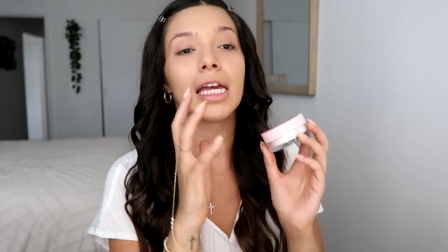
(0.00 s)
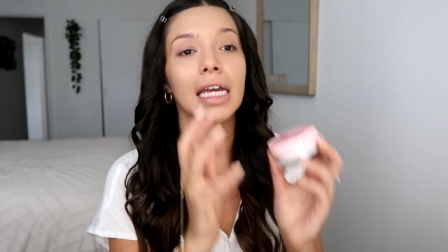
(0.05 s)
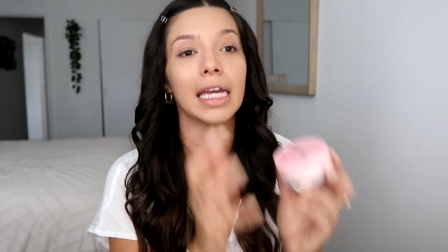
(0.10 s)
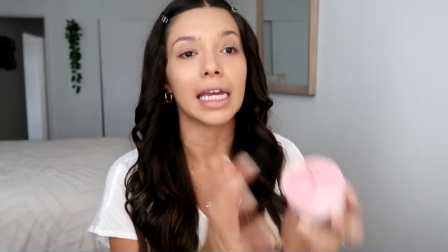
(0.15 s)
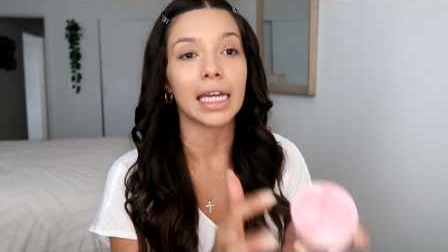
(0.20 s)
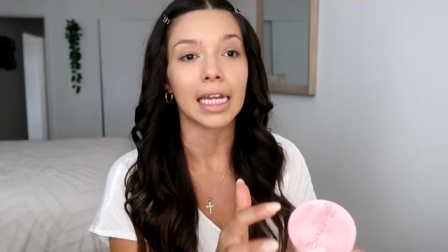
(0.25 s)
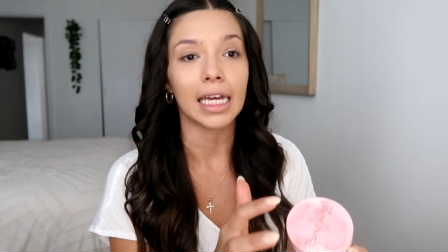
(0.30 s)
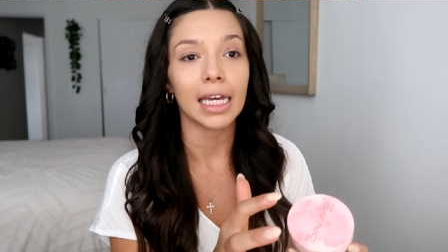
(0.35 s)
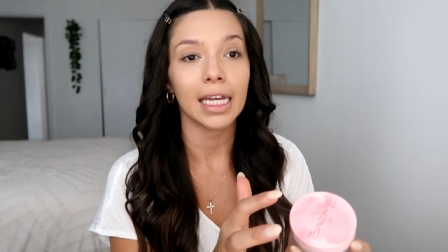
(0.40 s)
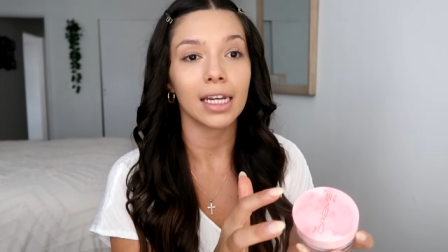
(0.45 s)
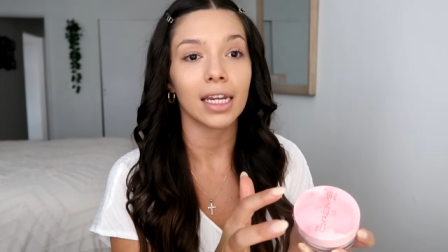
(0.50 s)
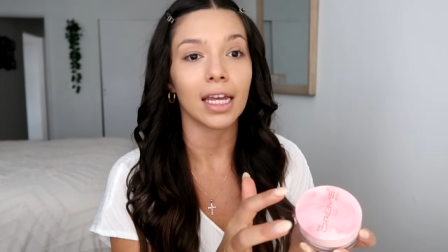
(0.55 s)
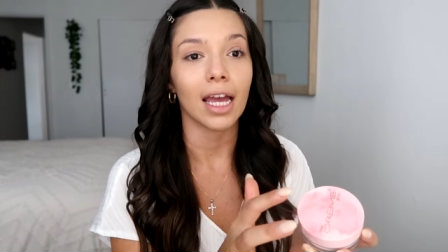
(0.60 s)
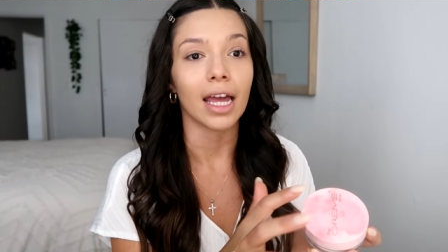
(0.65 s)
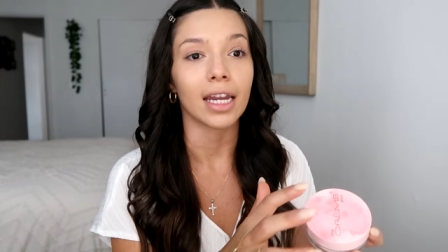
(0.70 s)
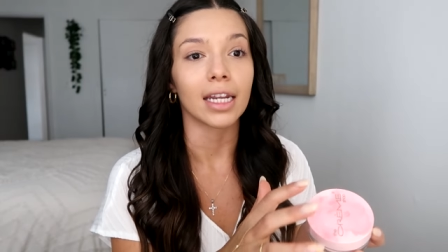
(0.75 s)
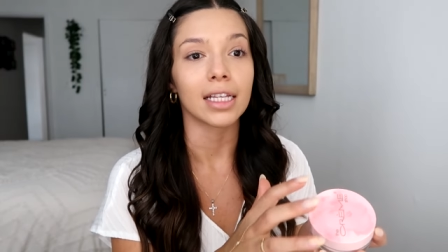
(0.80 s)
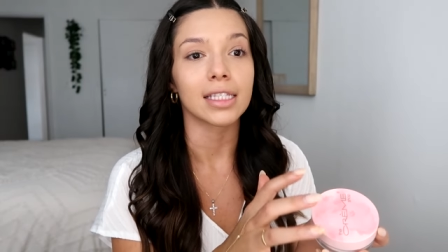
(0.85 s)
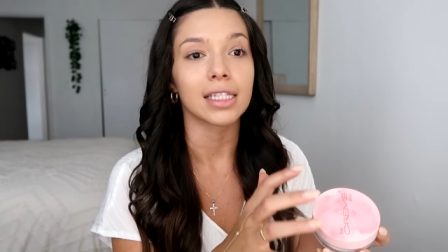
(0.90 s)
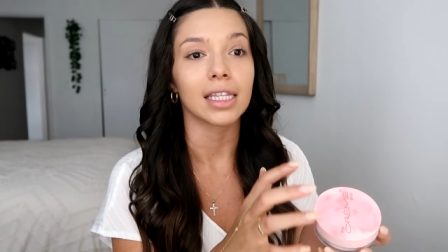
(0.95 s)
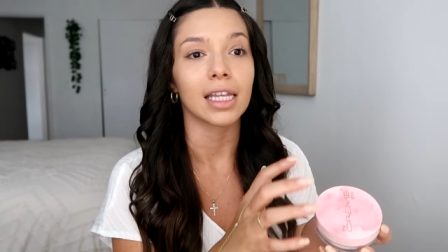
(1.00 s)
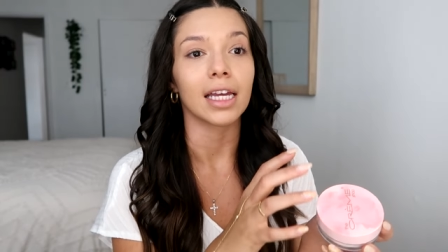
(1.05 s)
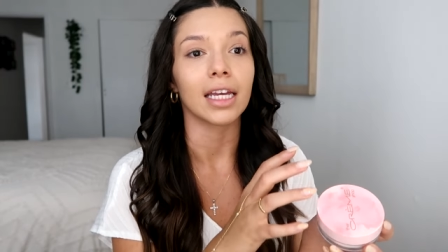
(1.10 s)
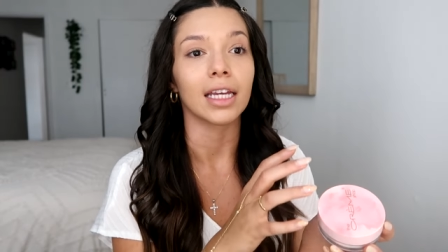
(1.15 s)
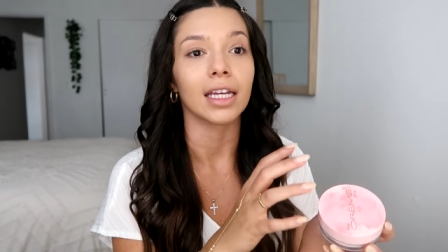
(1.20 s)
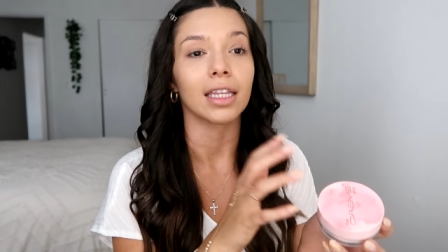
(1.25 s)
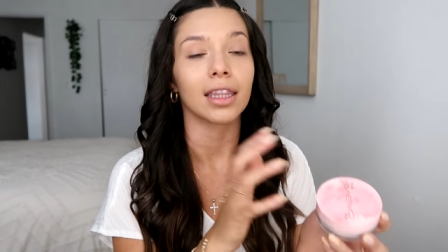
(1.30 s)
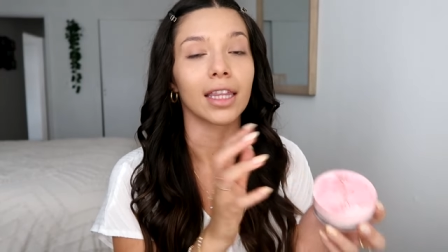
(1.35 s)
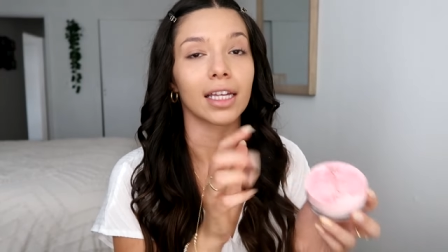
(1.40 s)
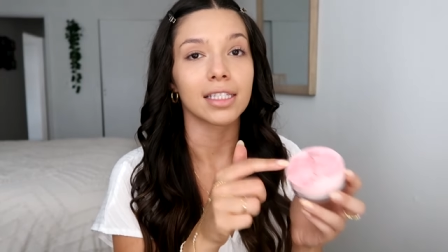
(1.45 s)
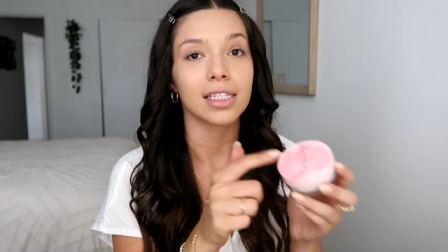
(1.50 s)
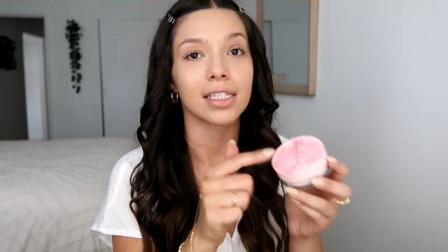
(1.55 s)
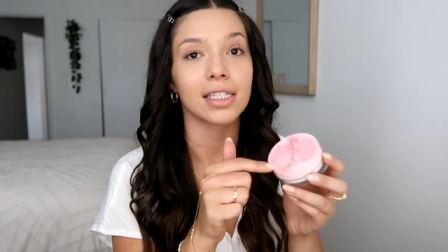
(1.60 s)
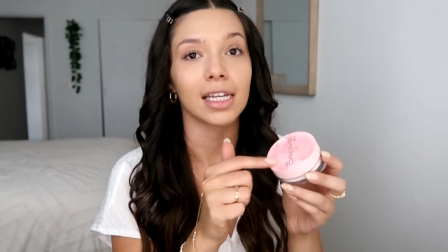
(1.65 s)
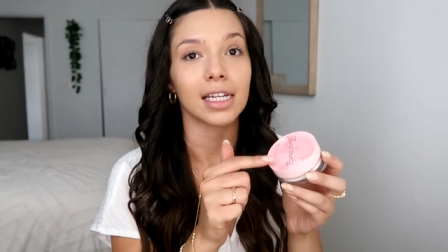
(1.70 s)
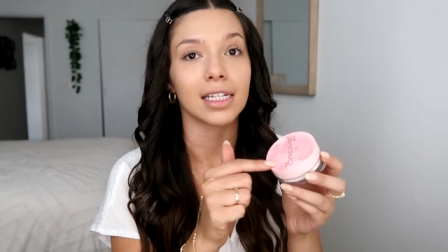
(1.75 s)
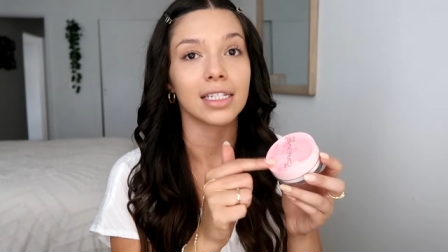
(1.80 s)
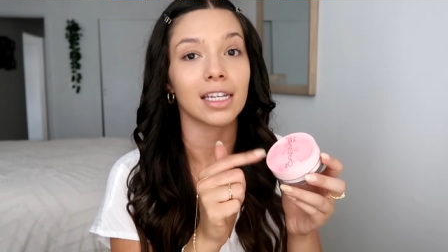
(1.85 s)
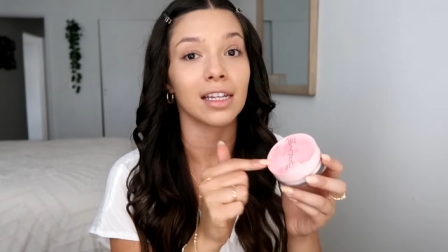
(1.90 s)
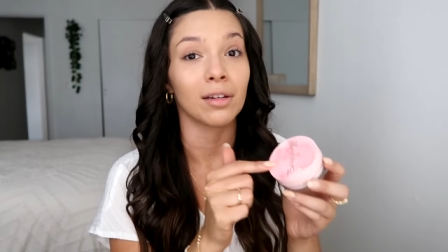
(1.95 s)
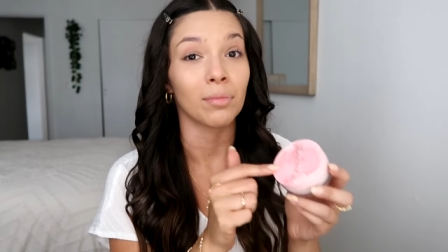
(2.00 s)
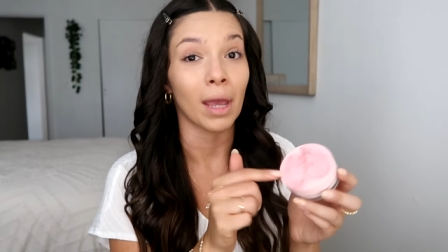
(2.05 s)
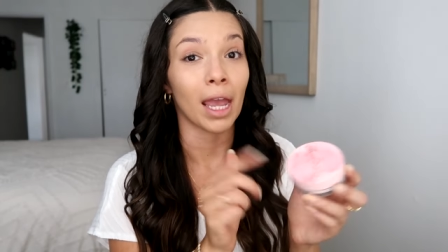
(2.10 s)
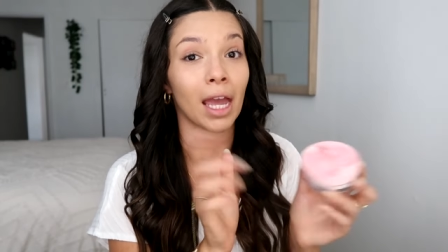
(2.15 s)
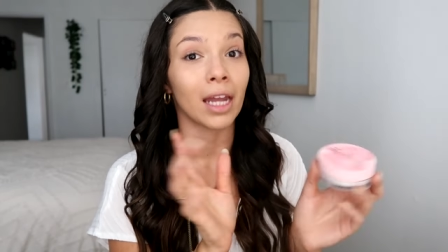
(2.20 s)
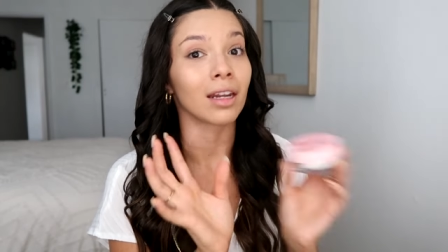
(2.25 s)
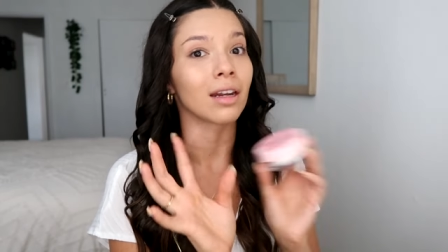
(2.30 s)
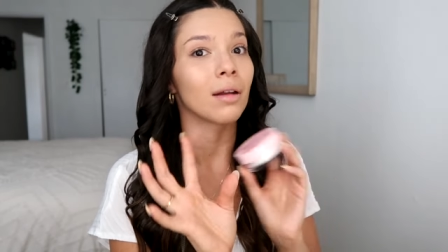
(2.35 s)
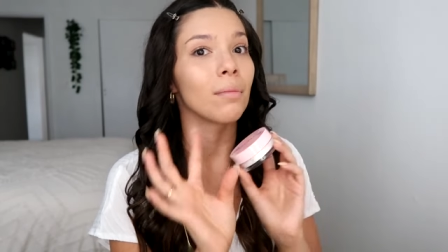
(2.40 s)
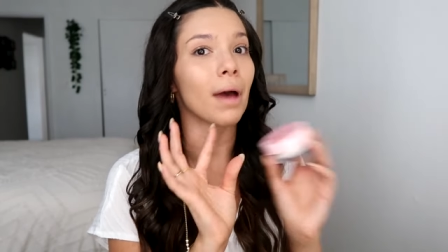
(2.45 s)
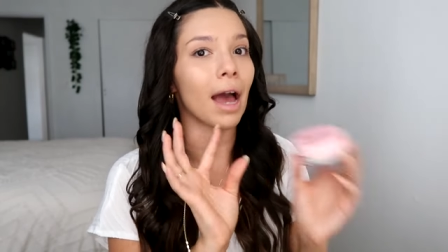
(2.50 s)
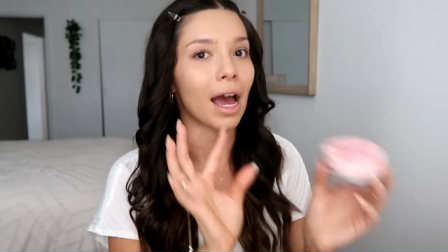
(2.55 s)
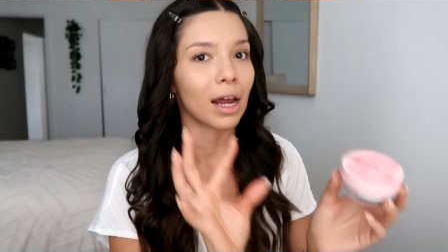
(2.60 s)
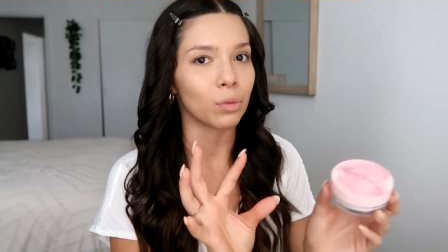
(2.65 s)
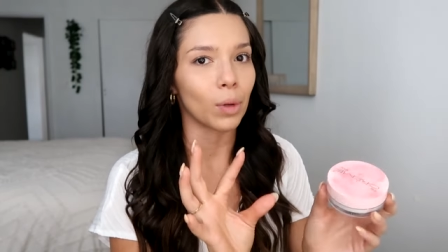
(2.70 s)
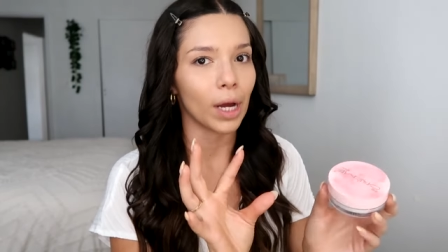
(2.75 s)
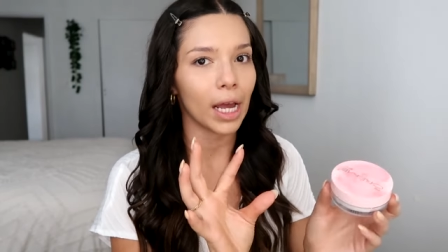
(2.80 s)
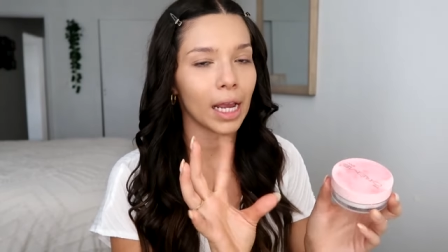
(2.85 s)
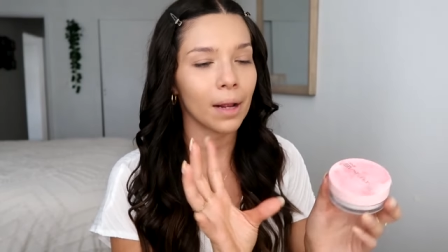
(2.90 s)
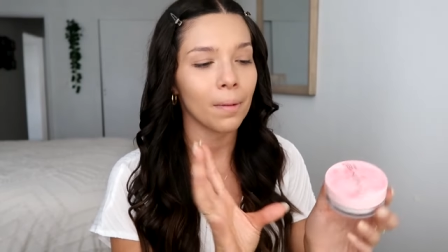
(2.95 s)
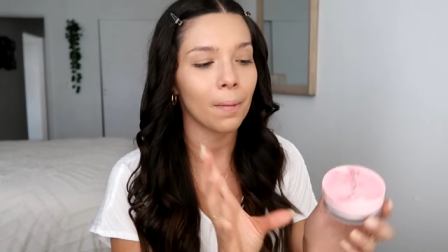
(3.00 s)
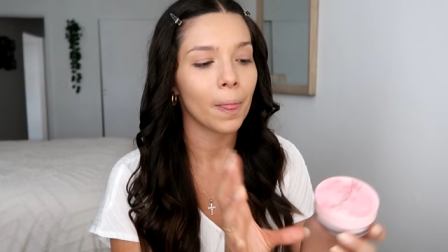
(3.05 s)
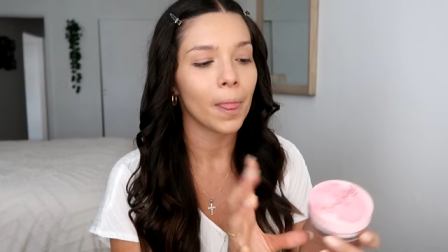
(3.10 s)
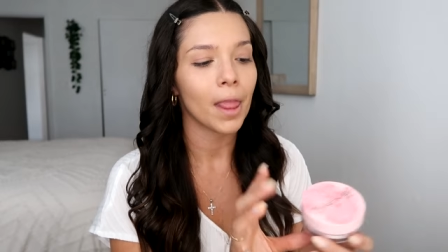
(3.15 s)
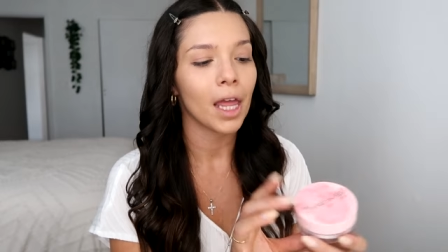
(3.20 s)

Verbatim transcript: in it, and it's like, this is like Tin Man in a bad way.